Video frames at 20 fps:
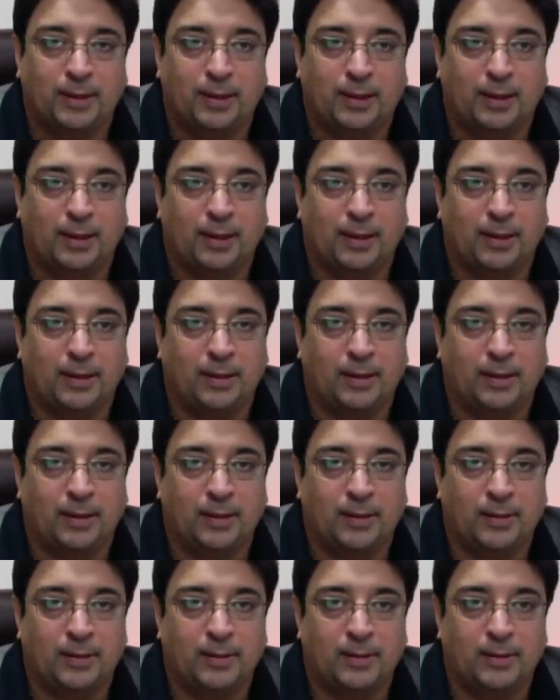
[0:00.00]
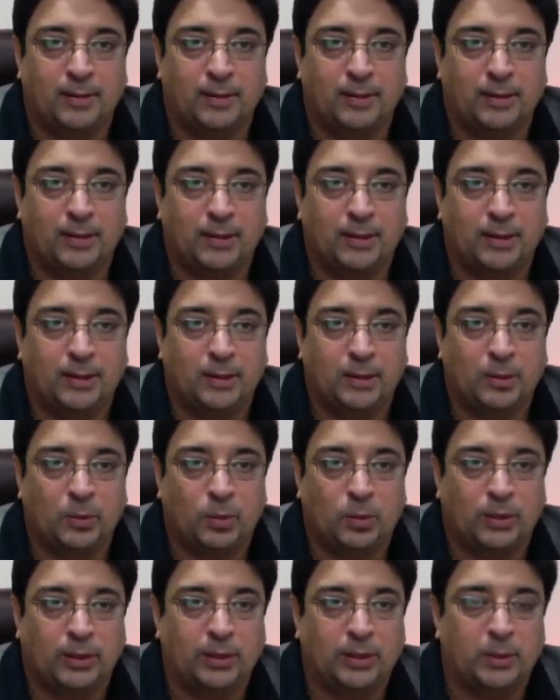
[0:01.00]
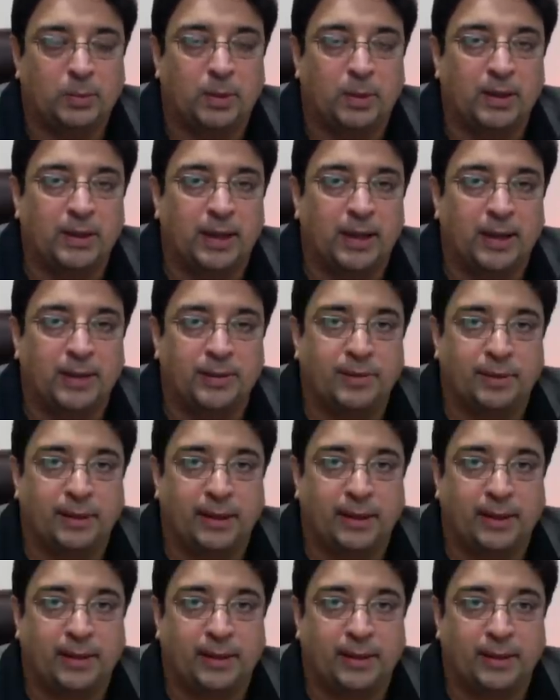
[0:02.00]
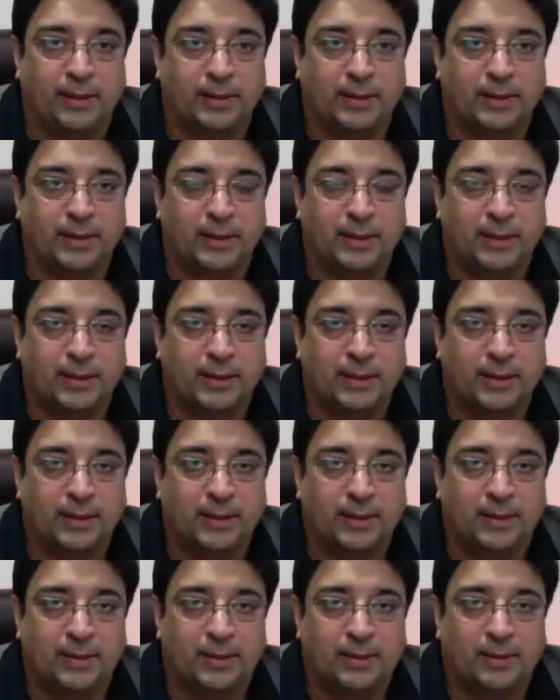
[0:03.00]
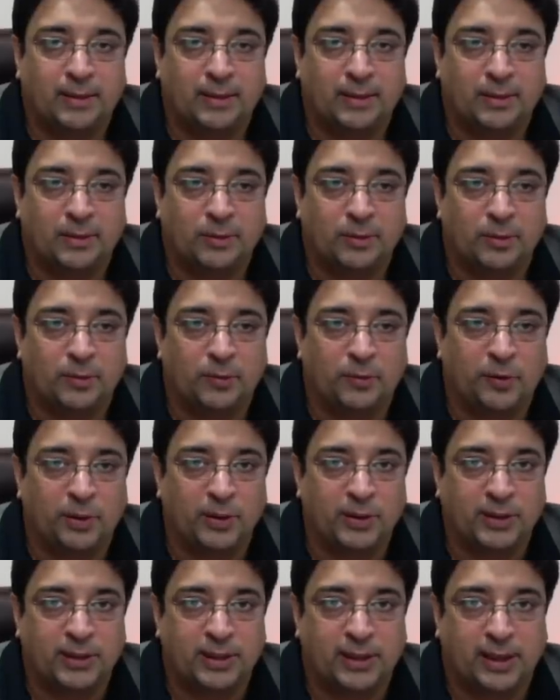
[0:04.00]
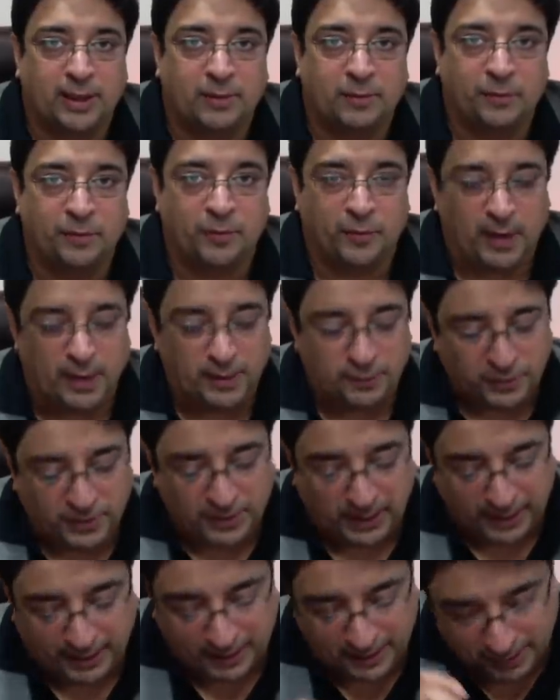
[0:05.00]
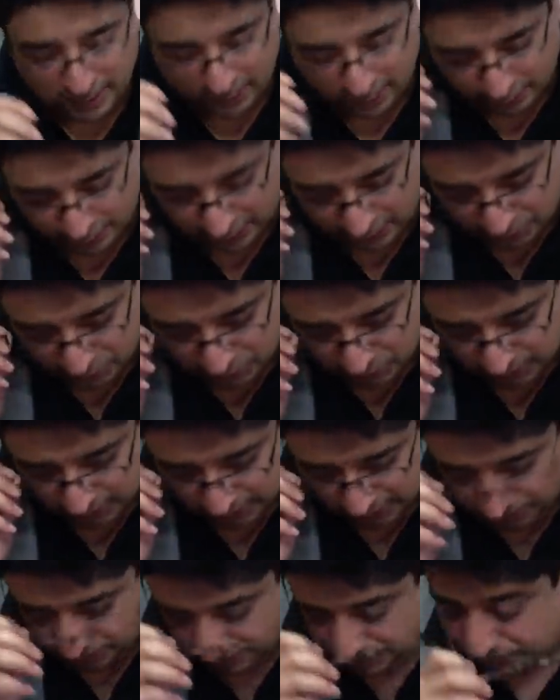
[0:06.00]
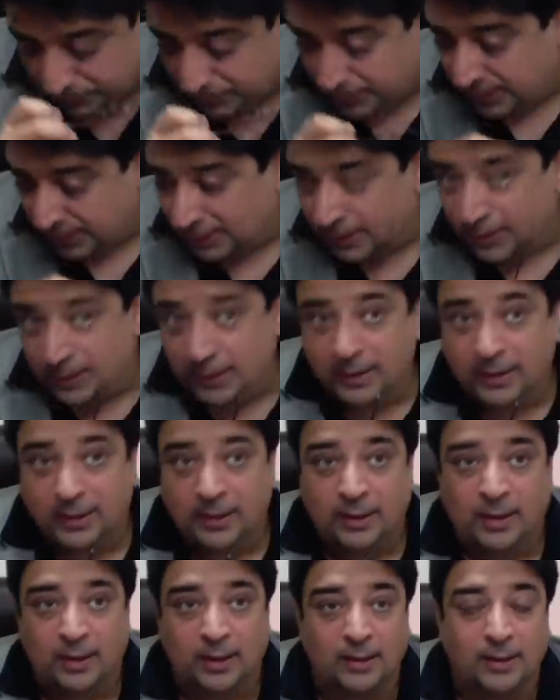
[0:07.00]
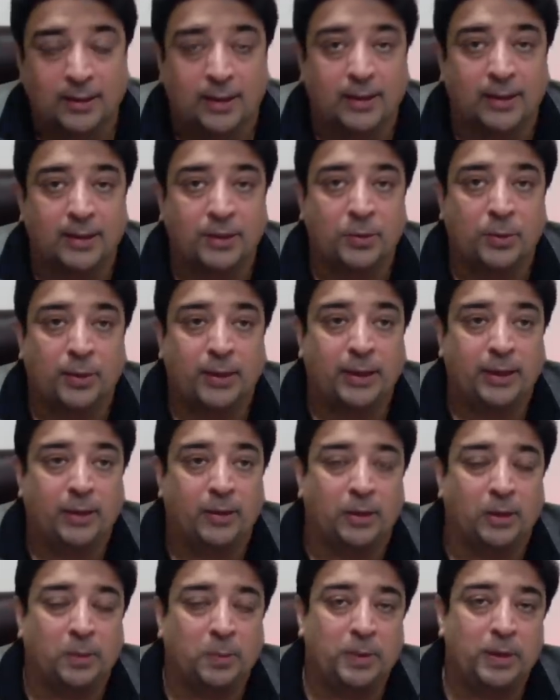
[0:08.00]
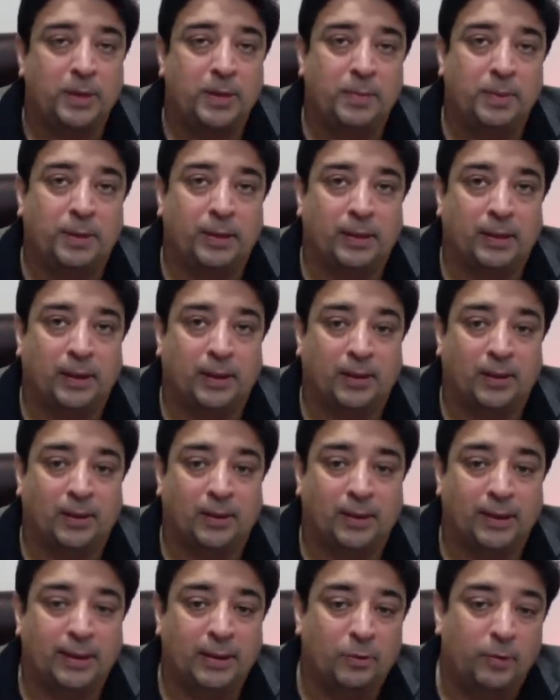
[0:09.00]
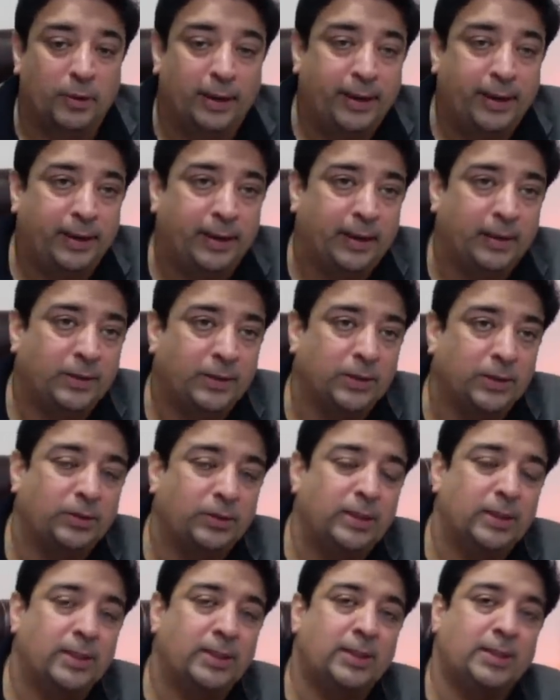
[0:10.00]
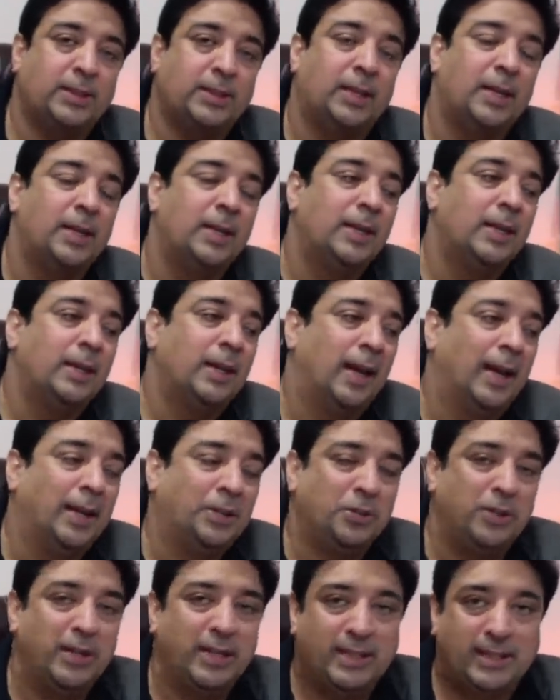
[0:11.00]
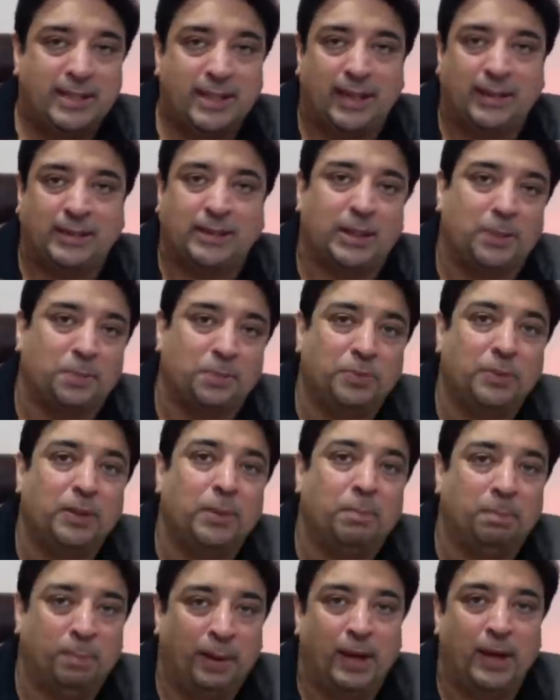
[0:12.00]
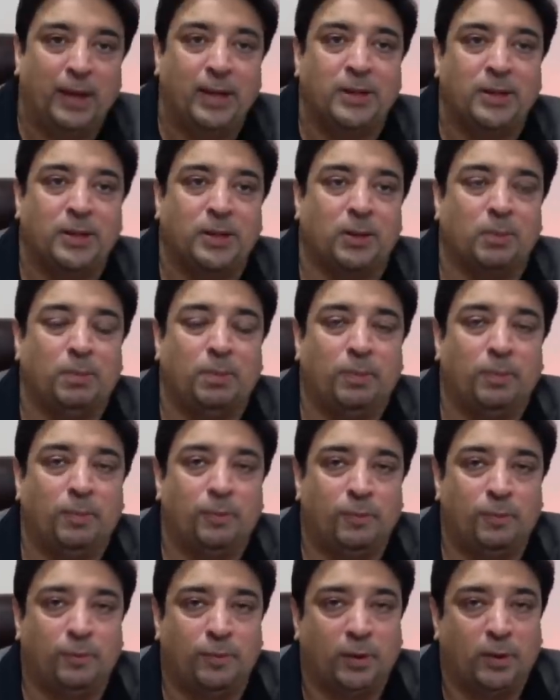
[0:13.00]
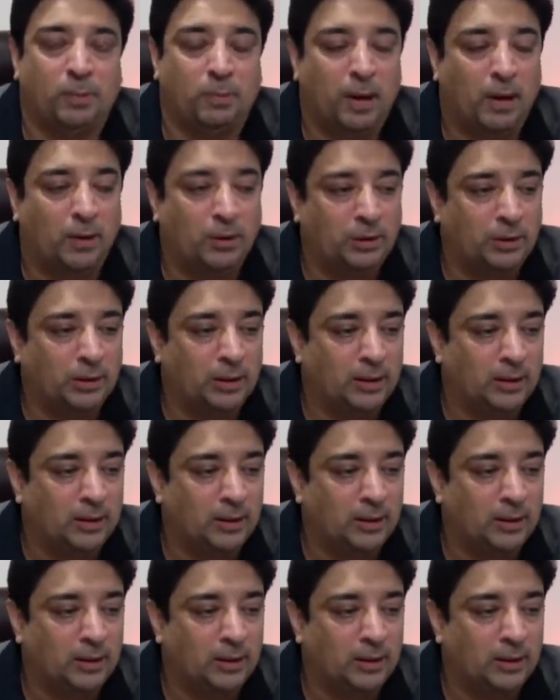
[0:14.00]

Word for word: And what a debunk entry it is. In the first 5 seconds of the stream, 120 odd people are already waiting. So this actually sets up the pace for about